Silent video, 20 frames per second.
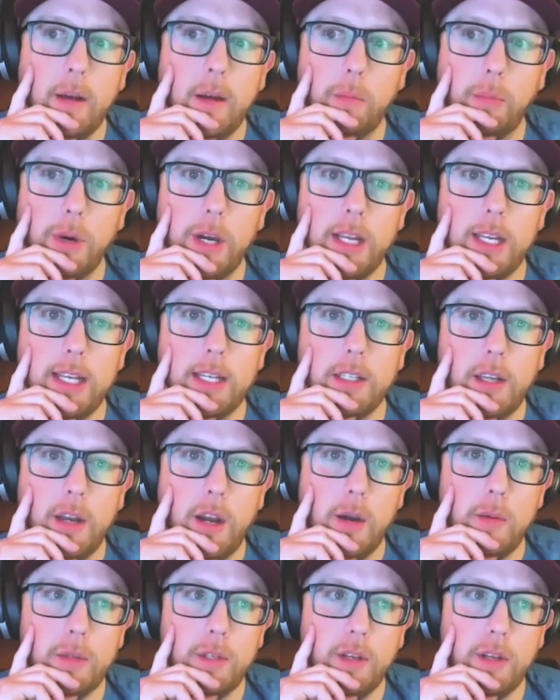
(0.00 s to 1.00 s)
But in
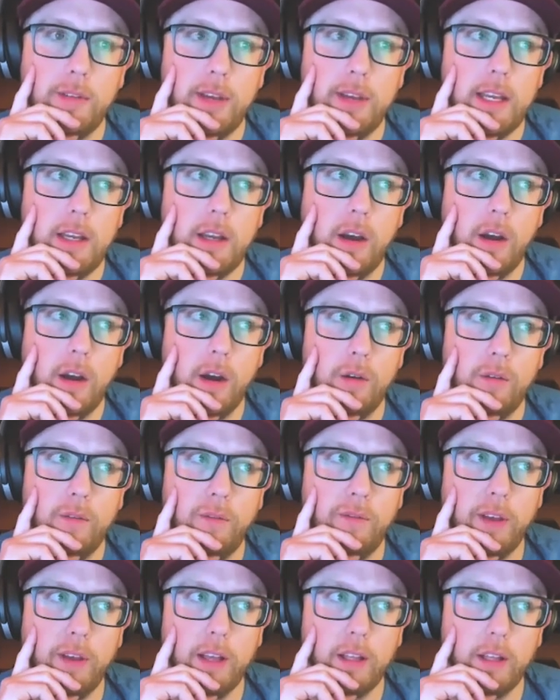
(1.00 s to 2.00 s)
terms of a
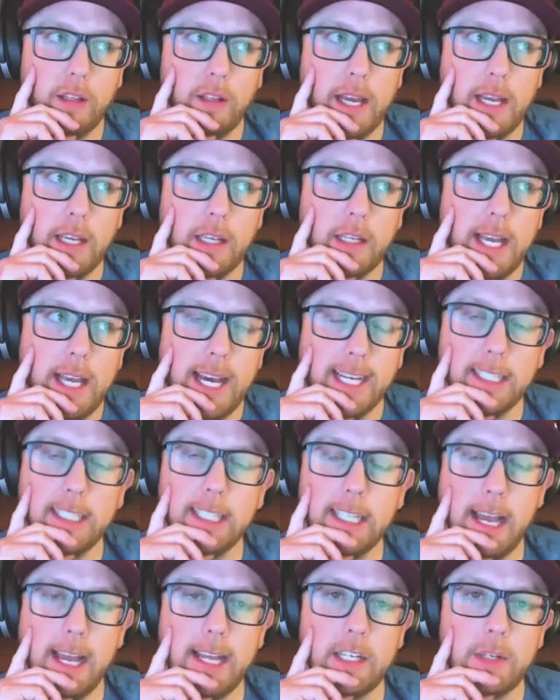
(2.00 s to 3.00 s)
heartfelt like
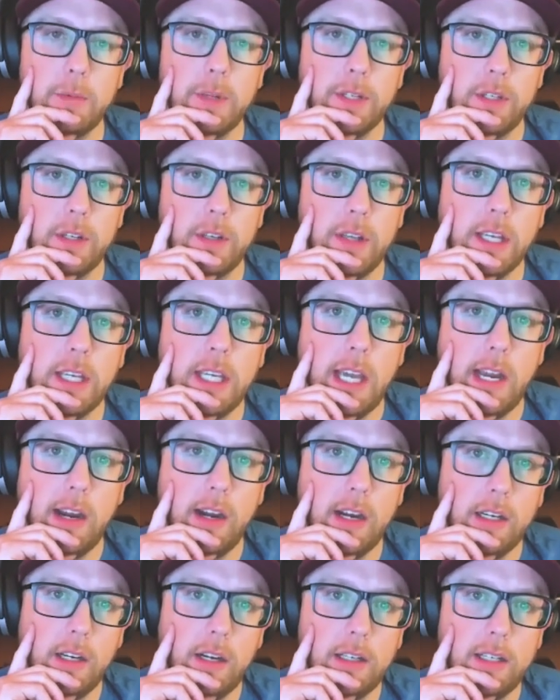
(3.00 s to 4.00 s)
attachment to the
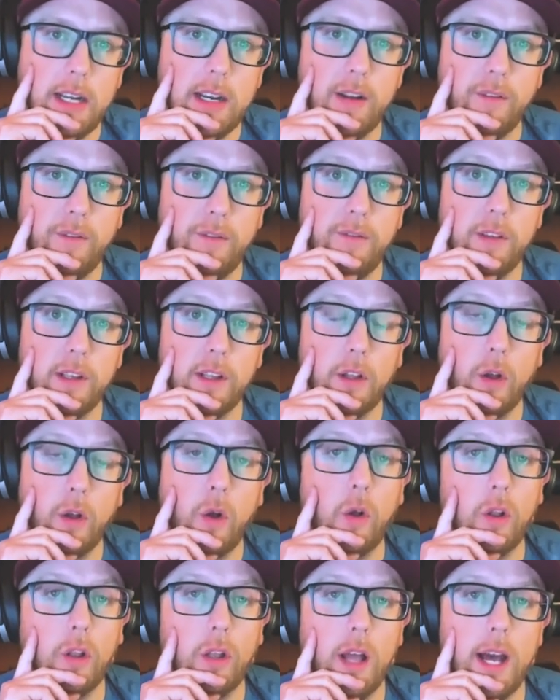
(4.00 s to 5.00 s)
characters, I didn't feel a
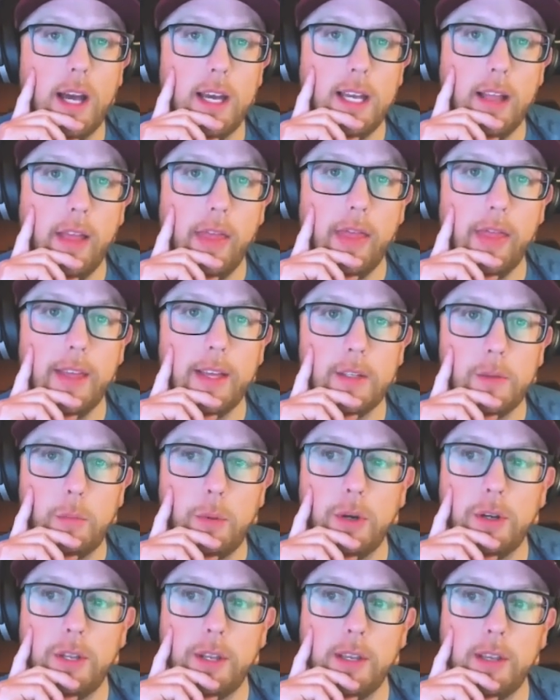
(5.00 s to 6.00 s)
whole lot in this
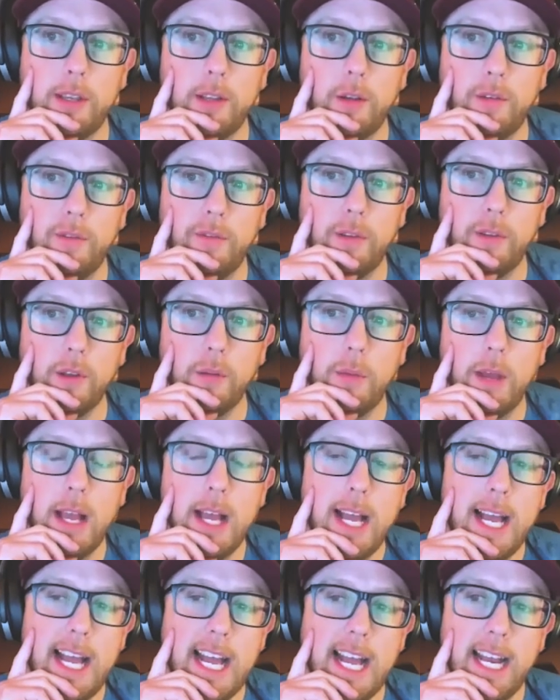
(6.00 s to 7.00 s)
particular film.
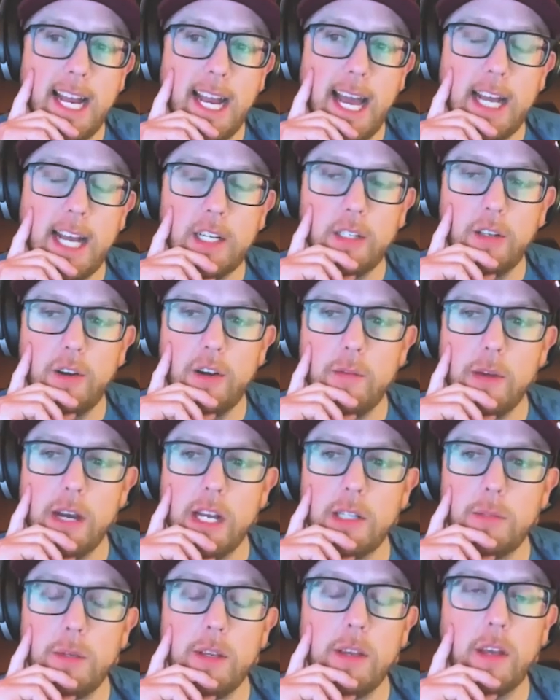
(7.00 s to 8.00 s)
And it actually
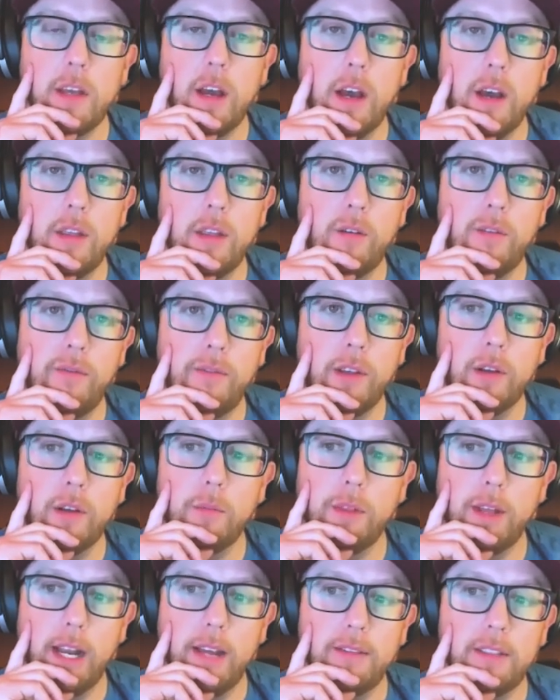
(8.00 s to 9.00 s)
reminds me of the other
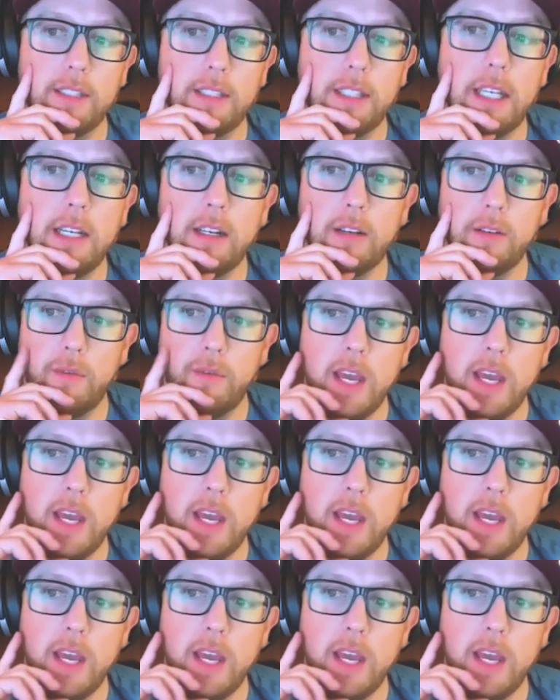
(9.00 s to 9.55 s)
film that I've seen of